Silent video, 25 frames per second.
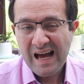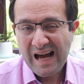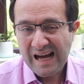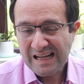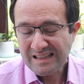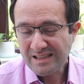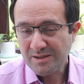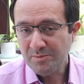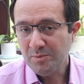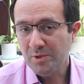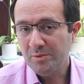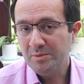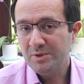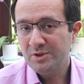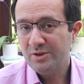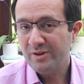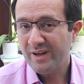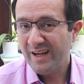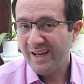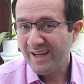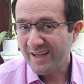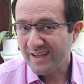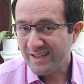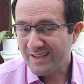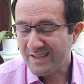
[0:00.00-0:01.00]
At the moment,
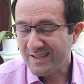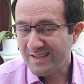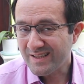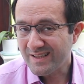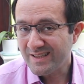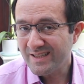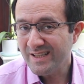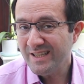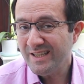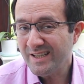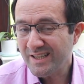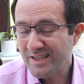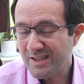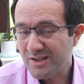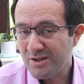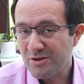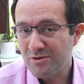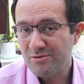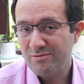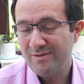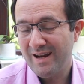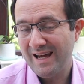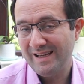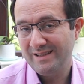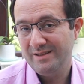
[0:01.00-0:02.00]
they're
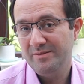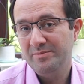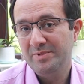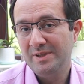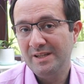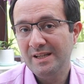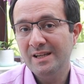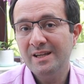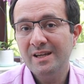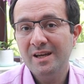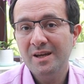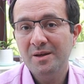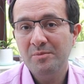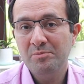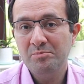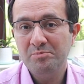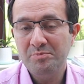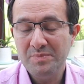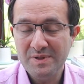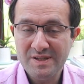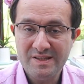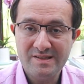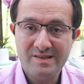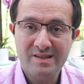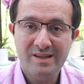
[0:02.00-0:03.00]
incredibly
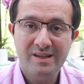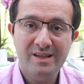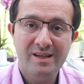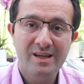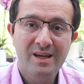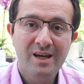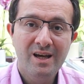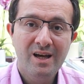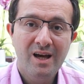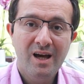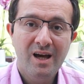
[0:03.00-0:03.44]
busy